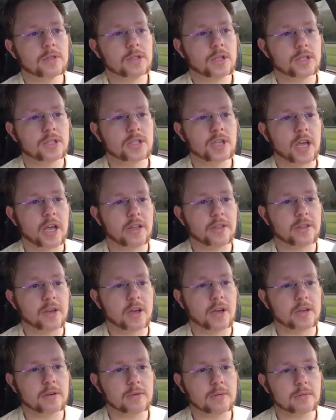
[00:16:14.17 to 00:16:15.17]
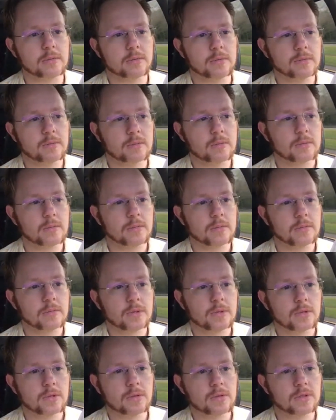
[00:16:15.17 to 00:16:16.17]
say that
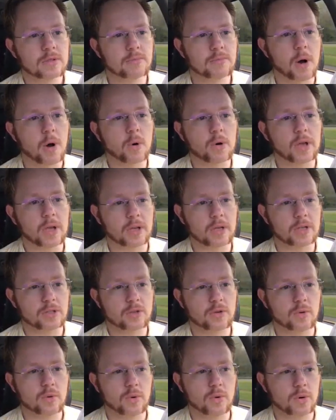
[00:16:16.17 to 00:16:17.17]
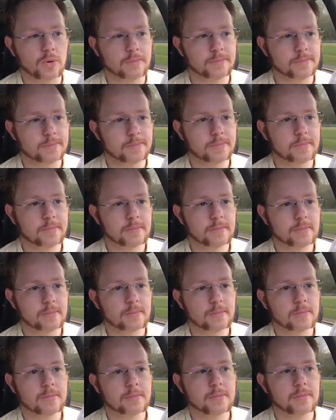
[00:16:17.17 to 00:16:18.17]
smoking is cool.
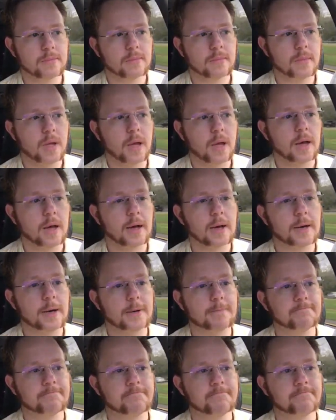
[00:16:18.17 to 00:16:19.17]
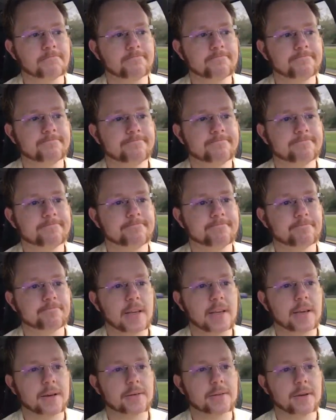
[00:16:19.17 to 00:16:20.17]
Yeah,
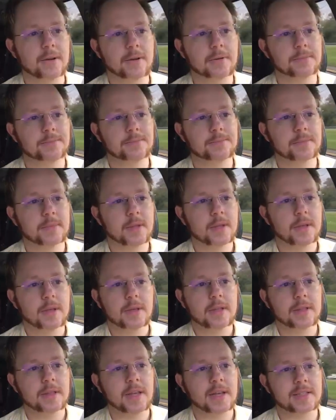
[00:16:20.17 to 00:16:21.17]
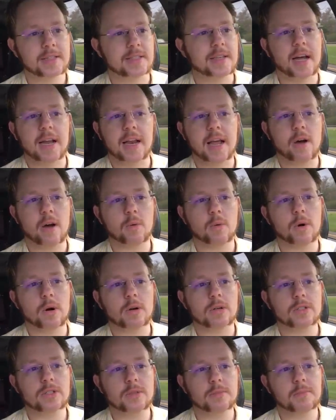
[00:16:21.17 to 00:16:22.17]
no, that's not how it
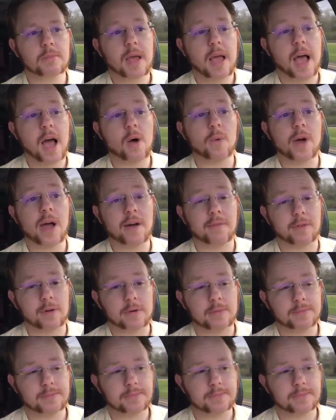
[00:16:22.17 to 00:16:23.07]
works. However,